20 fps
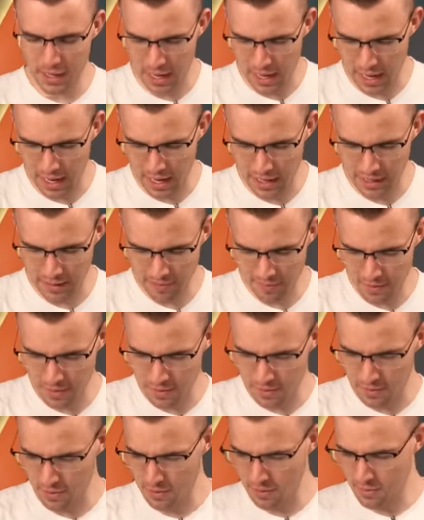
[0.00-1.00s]
And if
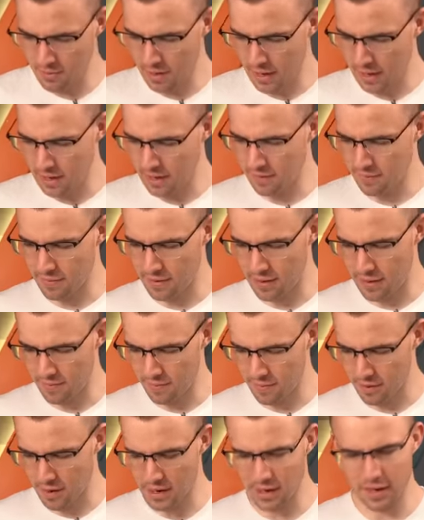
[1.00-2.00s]
you do any of them
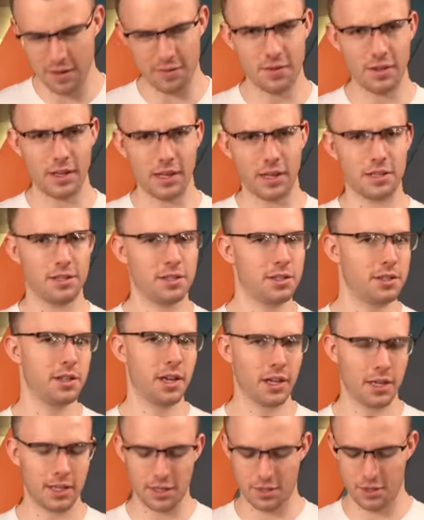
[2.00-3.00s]
wrong, I feel like it's just
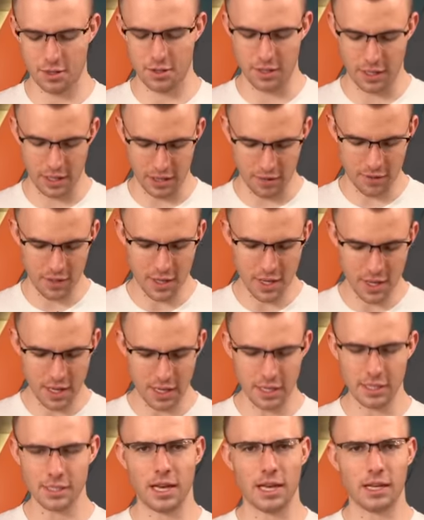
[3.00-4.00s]
not gonna turn out
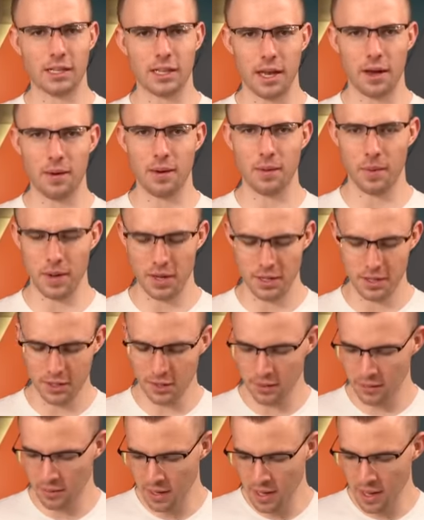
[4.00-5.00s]
exactly how I want it
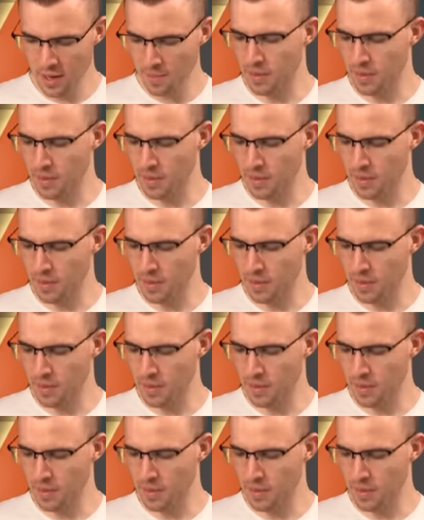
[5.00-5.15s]
to.